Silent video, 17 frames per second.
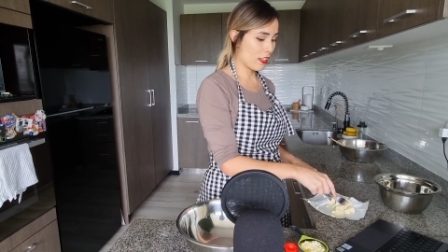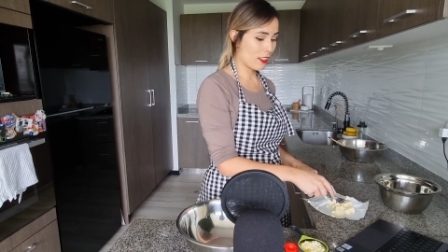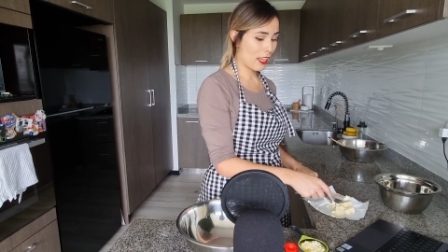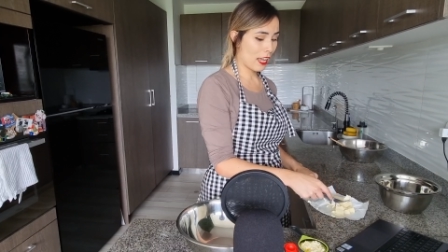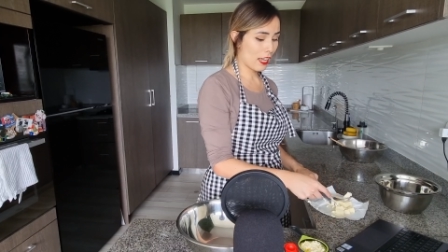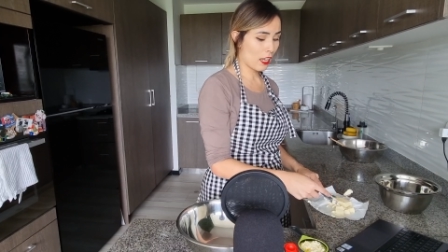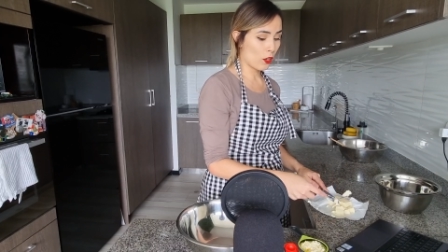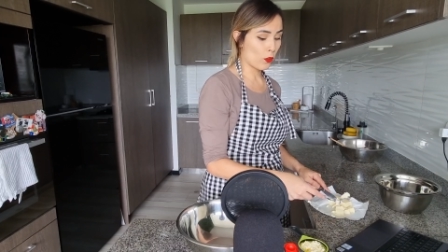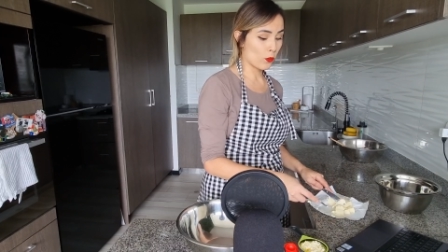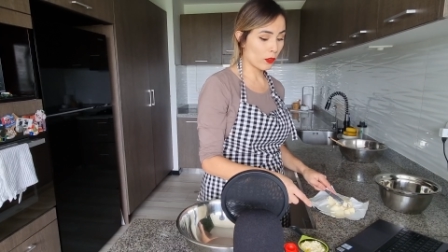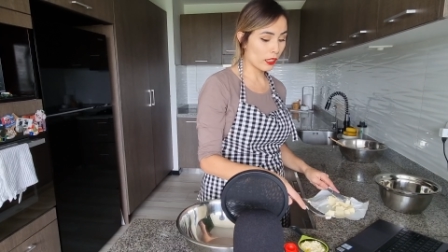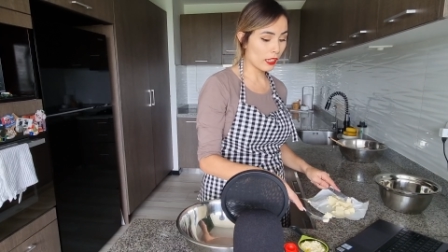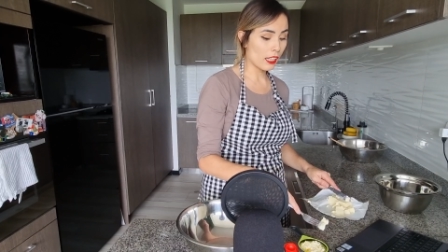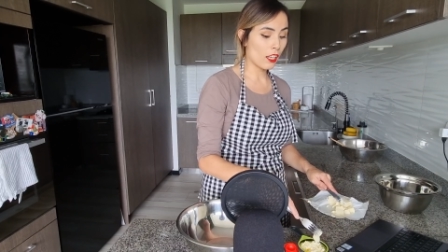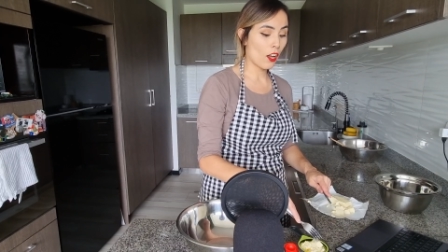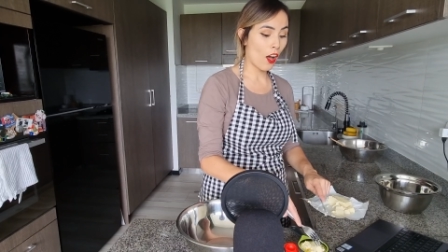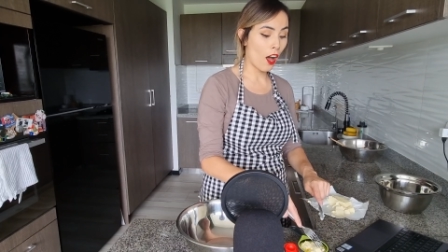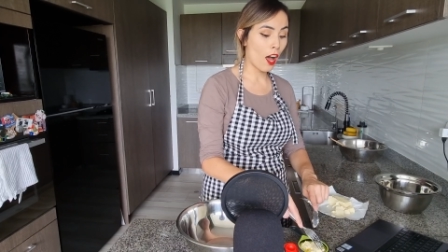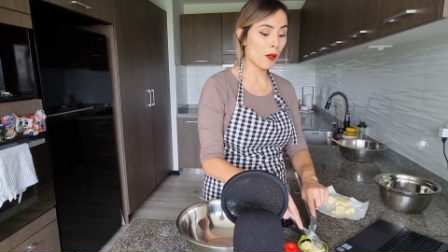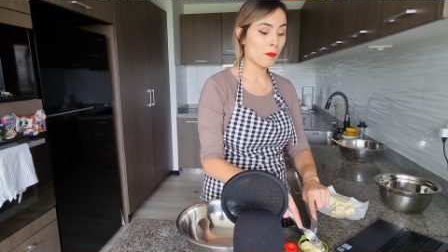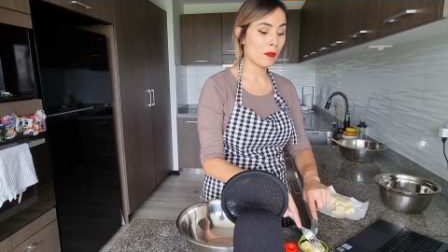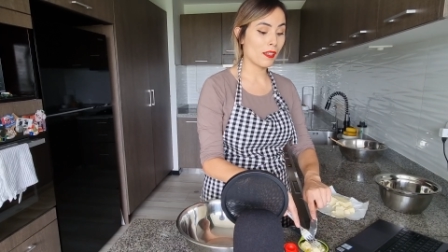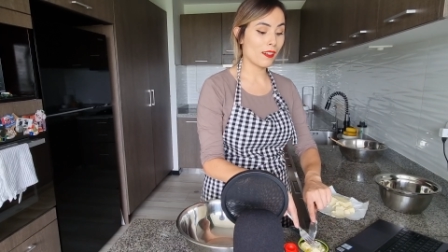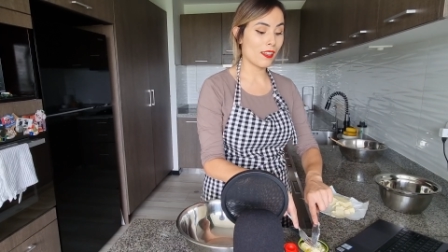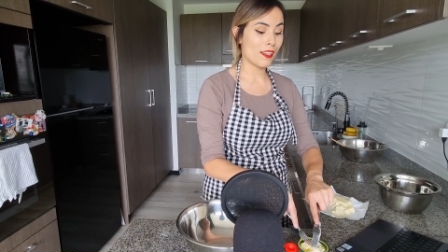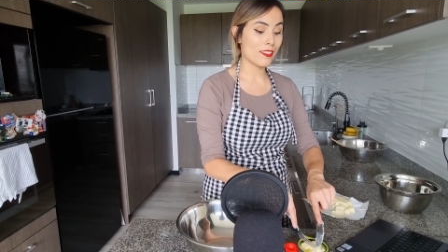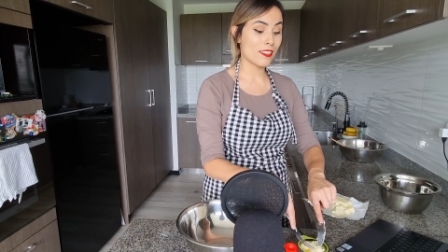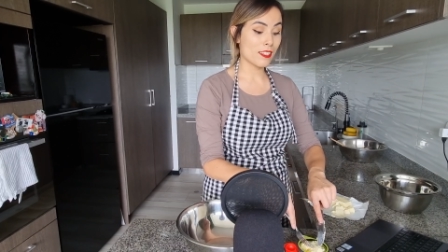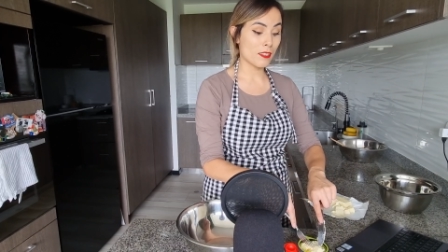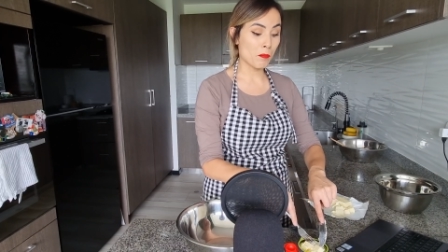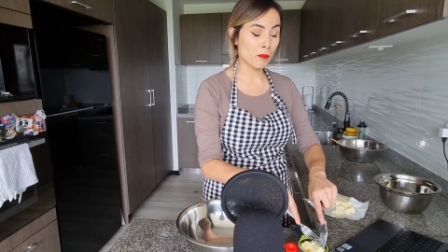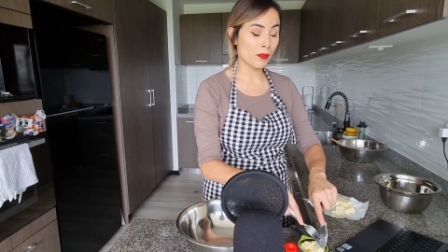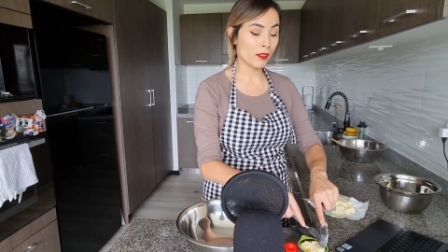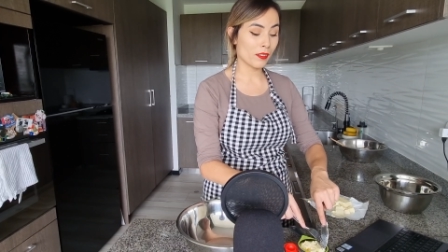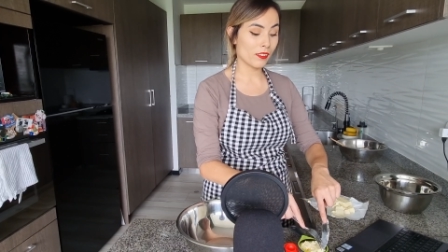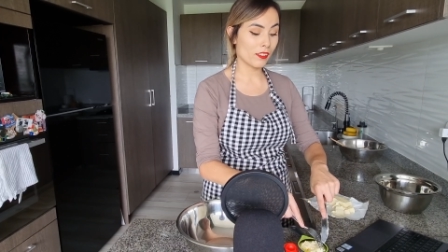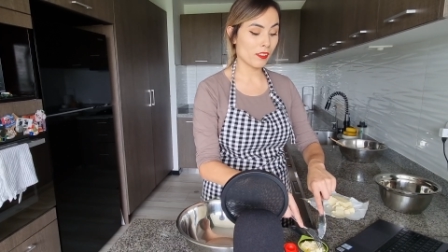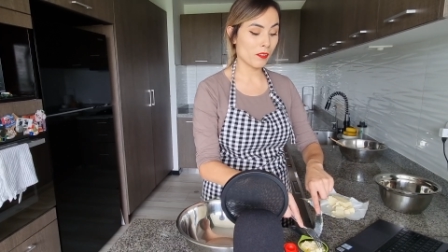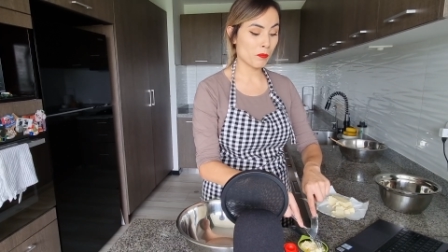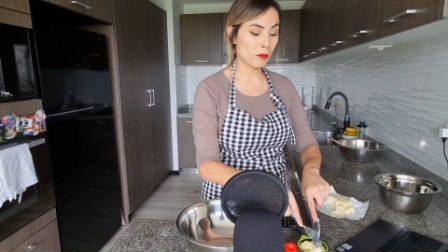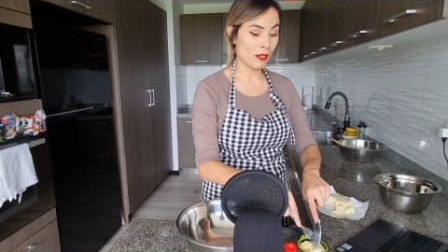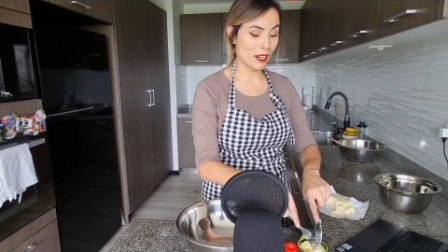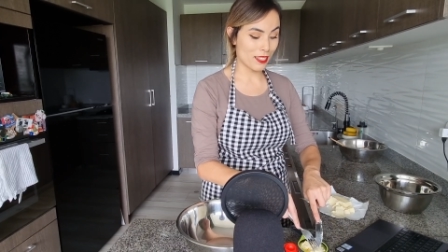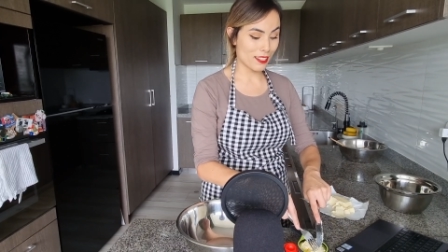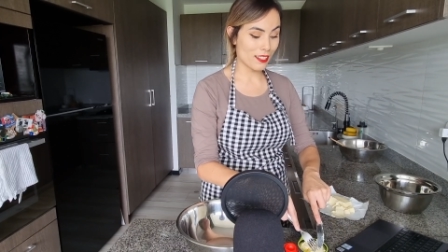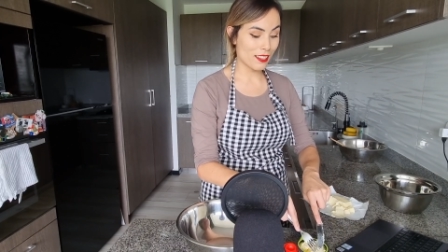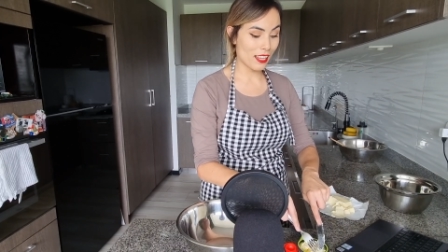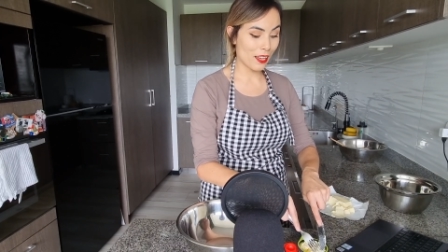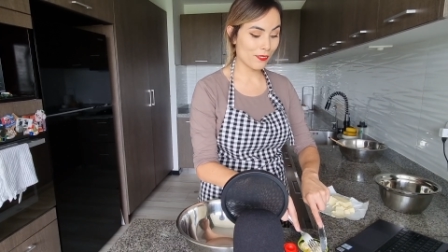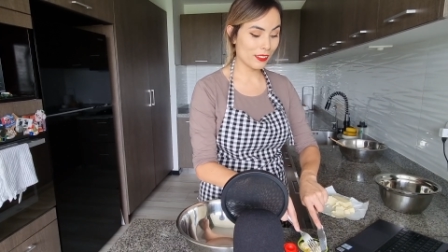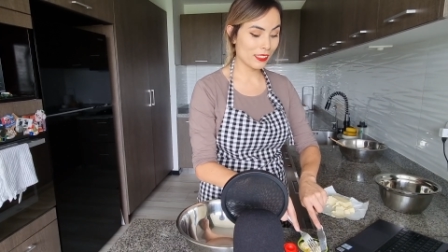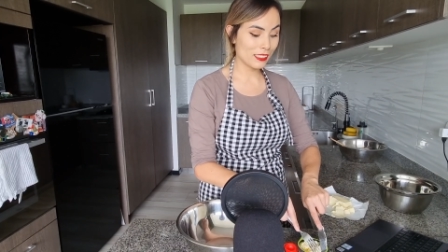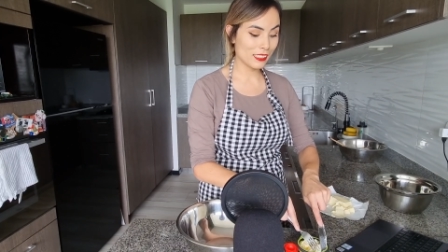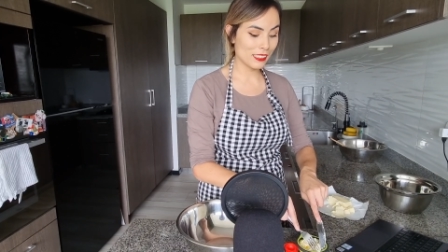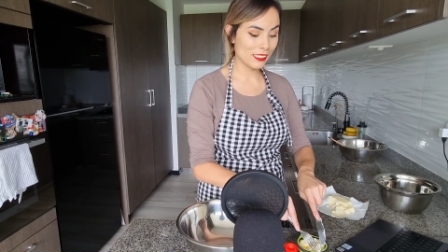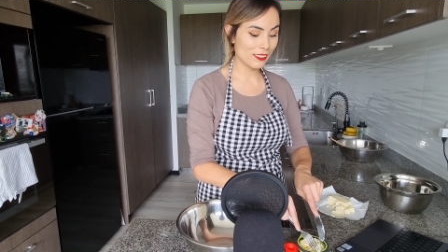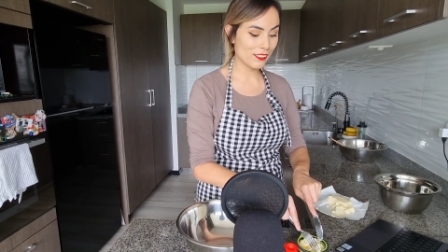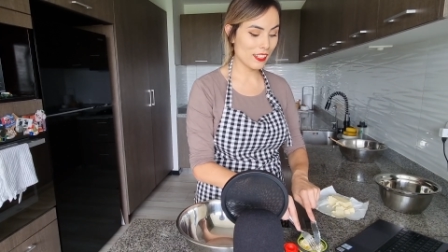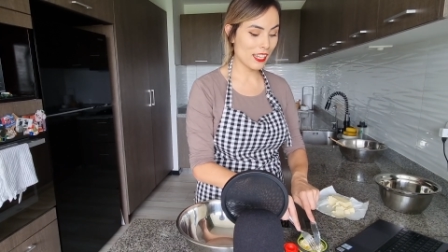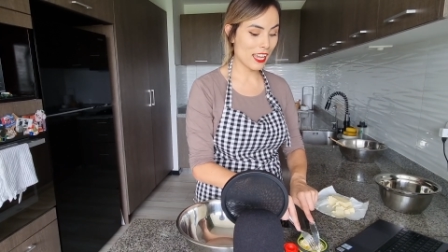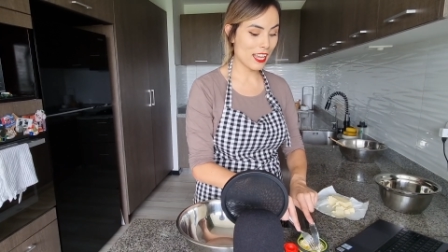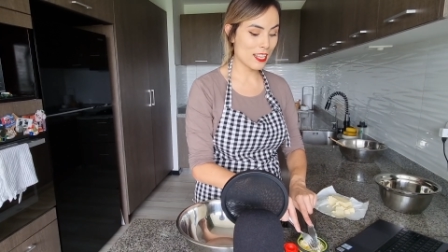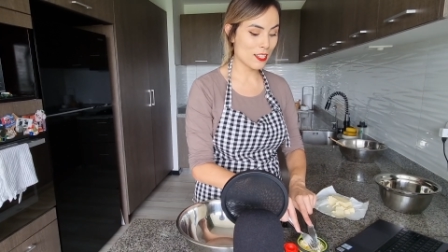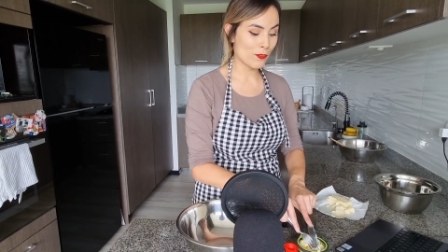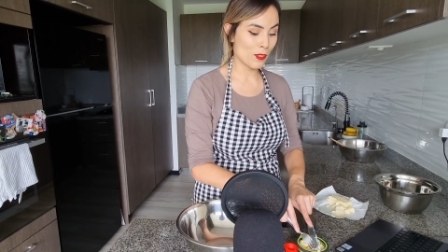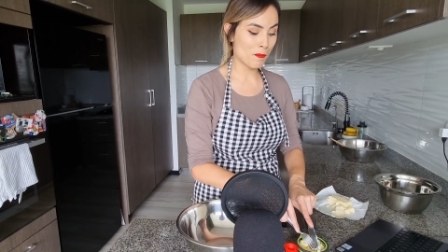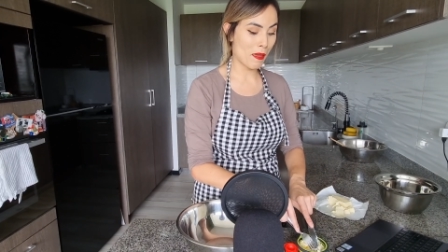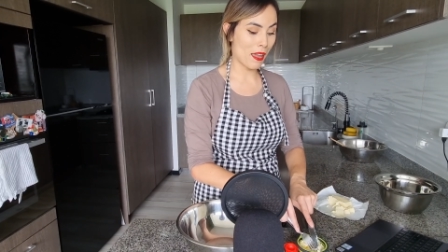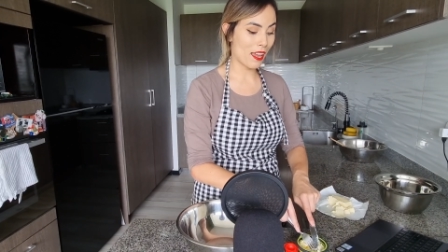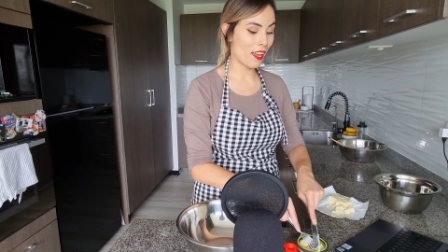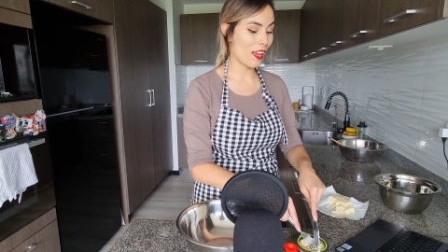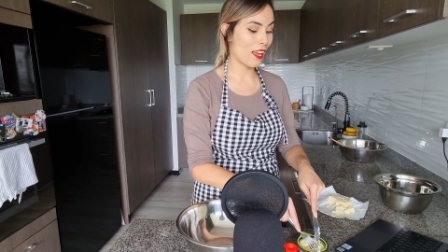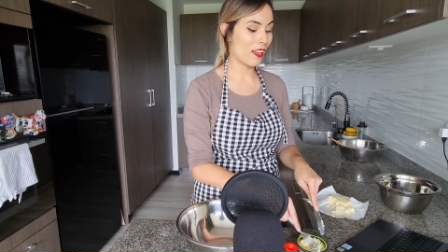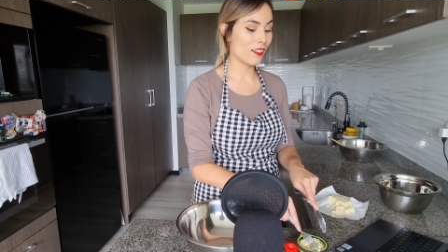Like a really common and simple present that we do is we make